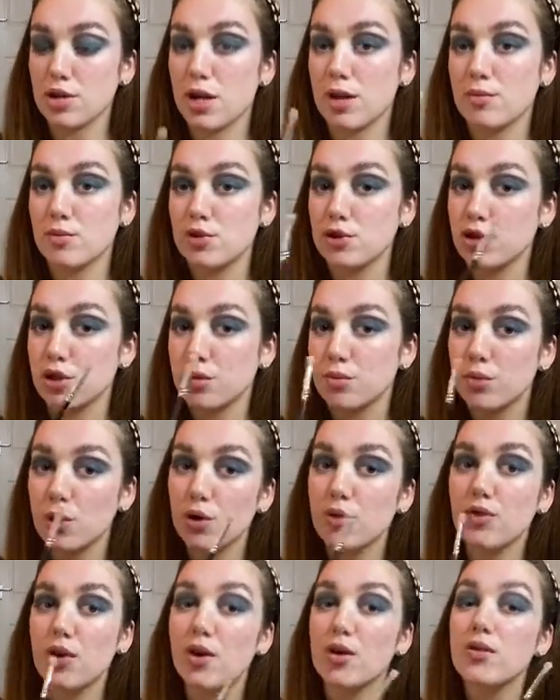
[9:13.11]
I'm just going to buff
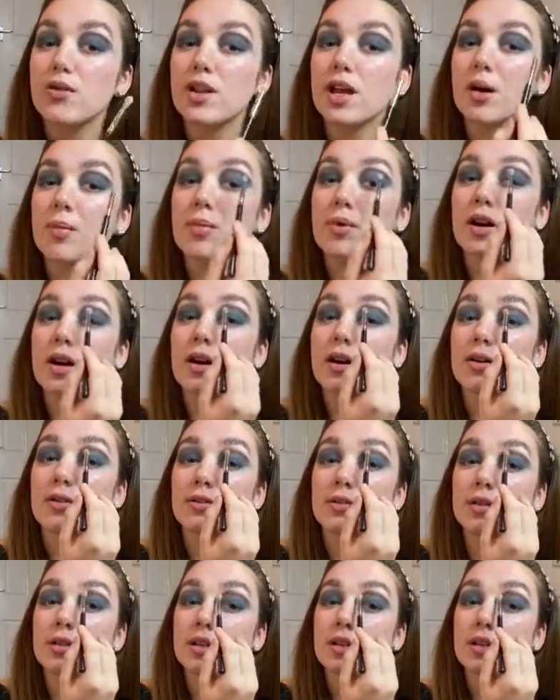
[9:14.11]
over that brown,